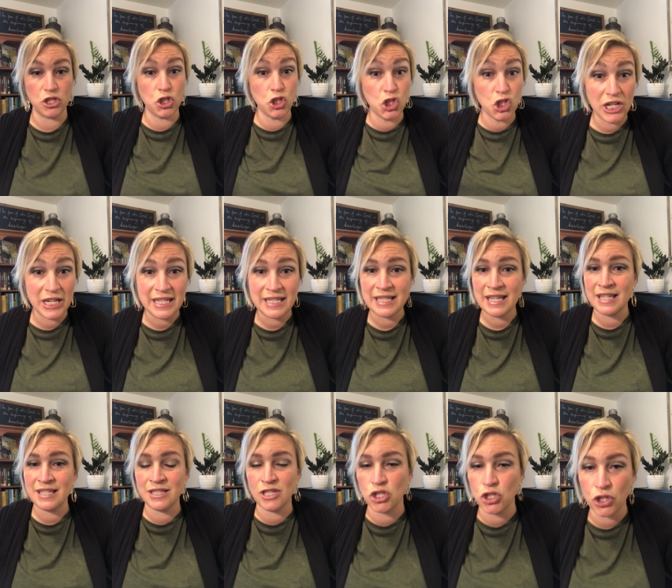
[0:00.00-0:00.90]

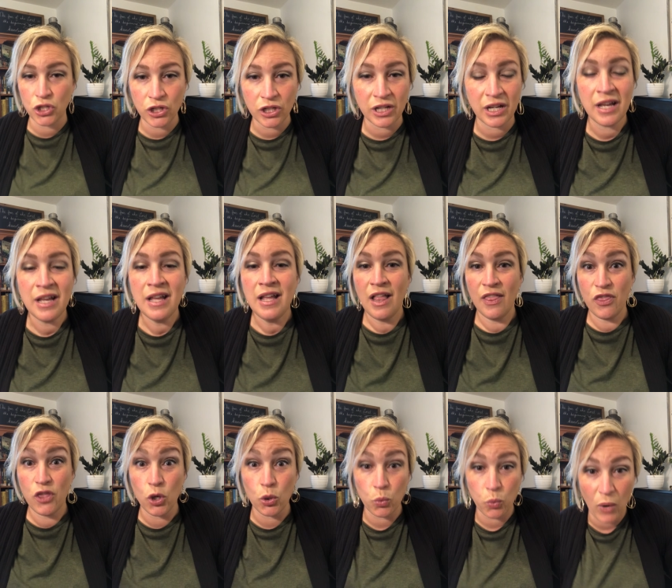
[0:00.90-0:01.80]
Jesus took
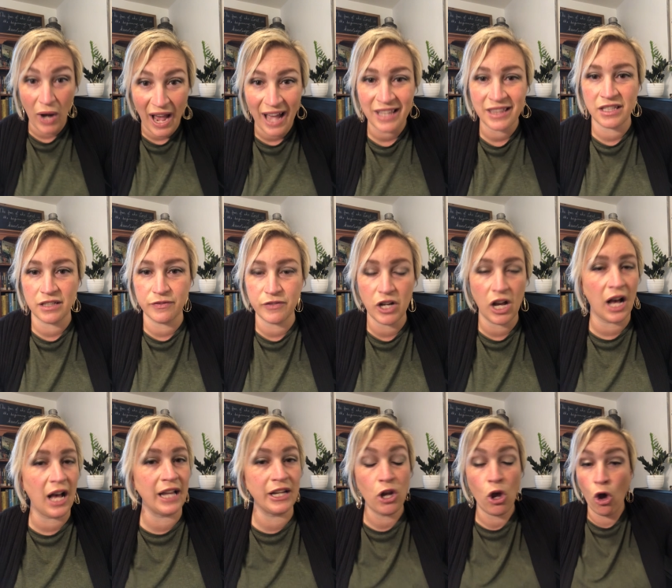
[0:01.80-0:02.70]
the wrath of
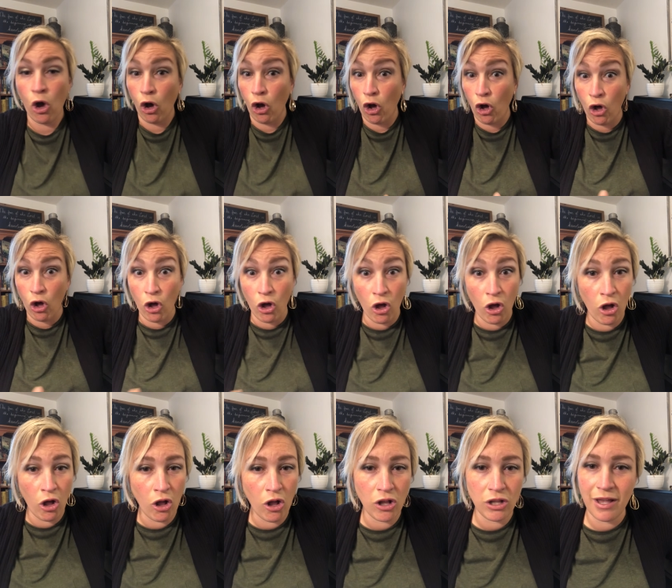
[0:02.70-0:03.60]
God
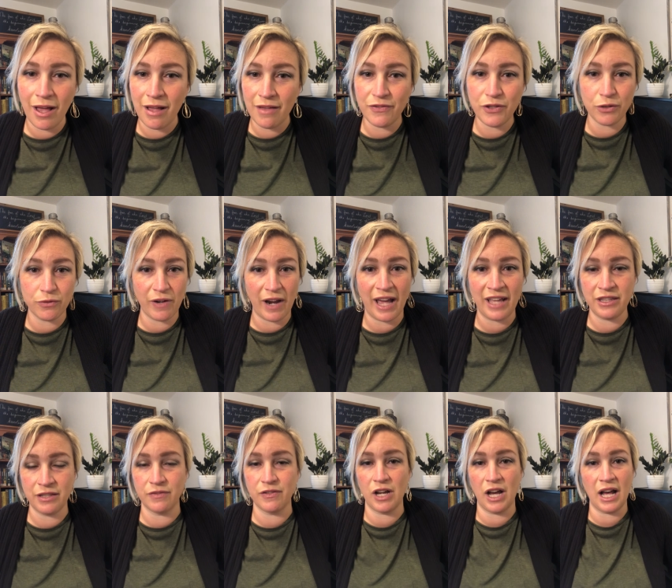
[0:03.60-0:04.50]
all of the
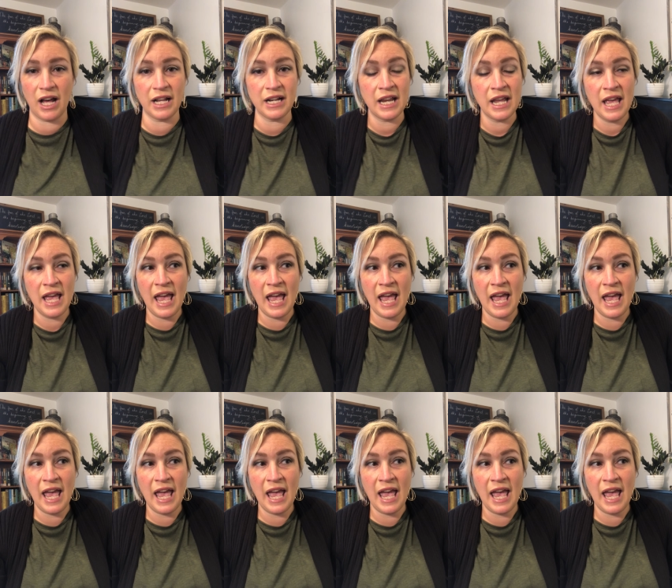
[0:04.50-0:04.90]
wrath of God.